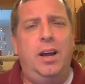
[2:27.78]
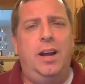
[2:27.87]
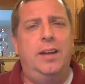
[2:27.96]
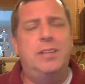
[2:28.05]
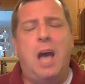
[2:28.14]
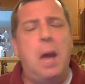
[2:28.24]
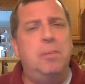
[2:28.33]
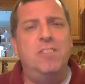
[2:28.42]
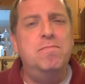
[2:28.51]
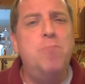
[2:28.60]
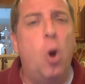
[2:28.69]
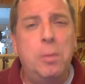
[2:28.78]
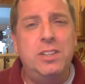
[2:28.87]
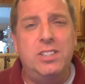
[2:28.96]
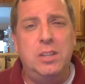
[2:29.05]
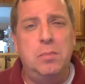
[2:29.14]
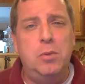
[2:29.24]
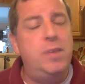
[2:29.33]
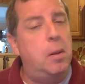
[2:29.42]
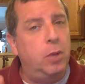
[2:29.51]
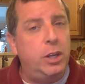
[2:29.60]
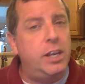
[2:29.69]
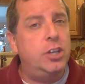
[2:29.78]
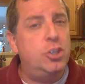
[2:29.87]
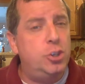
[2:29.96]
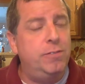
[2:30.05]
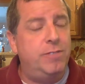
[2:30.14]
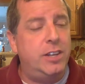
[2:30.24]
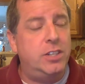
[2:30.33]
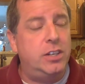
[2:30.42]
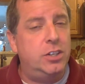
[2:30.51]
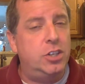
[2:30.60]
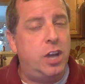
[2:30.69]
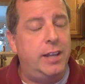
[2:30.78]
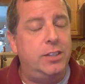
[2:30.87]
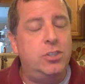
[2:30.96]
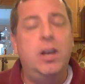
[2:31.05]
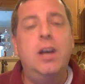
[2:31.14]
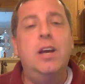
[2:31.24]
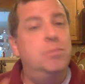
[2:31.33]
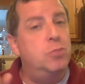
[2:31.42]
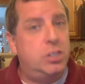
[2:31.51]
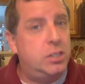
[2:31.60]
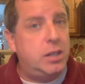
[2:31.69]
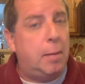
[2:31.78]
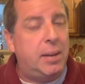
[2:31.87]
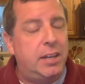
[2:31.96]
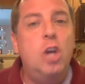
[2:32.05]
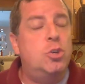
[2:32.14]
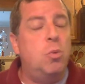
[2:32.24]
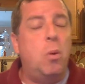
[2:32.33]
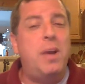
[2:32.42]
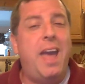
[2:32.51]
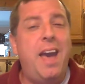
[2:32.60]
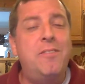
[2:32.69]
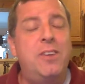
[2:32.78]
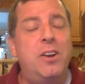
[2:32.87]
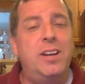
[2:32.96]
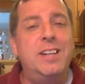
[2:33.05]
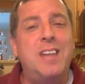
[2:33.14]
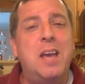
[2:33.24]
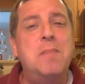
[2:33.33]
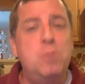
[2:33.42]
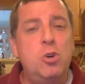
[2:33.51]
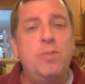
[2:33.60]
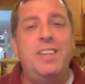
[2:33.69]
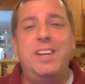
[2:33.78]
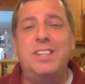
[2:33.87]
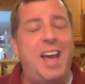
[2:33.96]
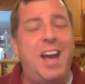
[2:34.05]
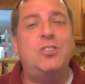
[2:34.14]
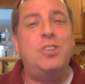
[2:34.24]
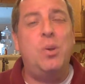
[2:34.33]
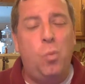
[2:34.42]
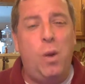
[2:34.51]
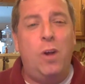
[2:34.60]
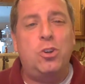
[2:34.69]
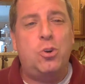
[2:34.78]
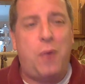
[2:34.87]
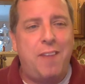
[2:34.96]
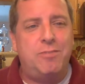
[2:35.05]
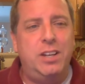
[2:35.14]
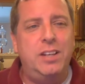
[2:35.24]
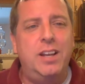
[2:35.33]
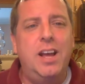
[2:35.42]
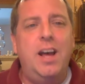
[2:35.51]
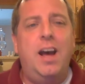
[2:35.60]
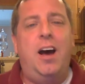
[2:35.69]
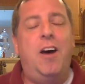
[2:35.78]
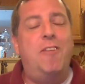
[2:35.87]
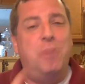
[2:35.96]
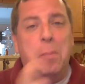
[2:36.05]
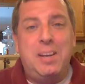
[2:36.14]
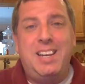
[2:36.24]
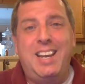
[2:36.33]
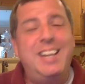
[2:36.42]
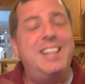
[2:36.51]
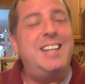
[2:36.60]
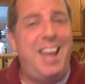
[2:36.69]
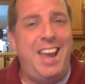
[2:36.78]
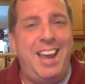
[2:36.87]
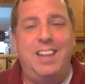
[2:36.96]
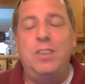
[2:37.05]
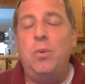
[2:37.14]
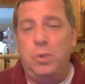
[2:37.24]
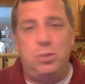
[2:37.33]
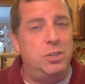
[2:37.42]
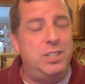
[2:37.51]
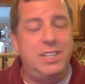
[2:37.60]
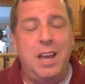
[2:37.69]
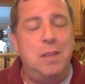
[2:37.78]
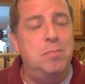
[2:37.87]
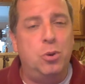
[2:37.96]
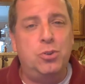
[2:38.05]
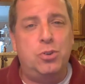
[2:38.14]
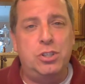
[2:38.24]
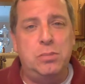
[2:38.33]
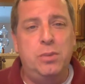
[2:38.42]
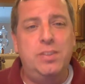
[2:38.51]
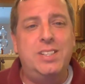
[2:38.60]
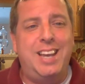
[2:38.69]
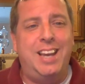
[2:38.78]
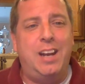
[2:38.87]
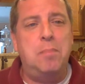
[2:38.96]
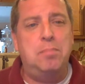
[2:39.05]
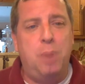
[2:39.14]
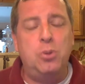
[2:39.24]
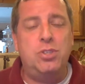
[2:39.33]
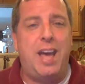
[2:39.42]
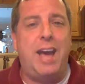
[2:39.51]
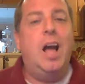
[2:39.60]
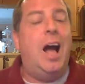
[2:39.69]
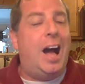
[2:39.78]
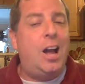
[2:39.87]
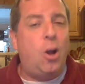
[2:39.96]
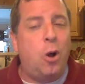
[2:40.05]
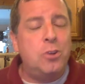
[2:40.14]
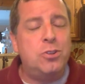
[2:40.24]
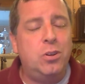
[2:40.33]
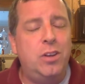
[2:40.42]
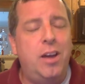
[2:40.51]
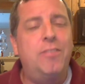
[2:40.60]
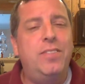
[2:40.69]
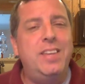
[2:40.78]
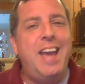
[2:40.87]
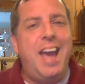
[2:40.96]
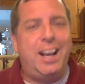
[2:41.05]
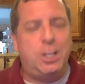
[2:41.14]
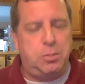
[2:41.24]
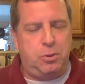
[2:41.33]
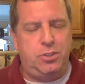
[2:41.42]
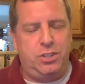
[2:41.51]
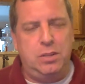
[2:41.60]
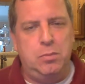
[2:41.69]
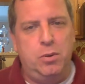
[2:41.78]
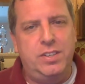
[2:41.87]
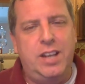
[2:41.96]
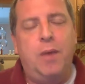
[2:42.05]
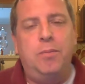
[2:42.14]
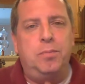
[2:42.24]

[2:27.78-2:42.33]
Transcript: type of moments in the movie. I'm looking at you, Facing the Giants. Stop it. So what we have here is a movie that is actually well crafted from beginning to end, which once again, most Christian movies cannot boast that. I also love the experts in the movie. Now,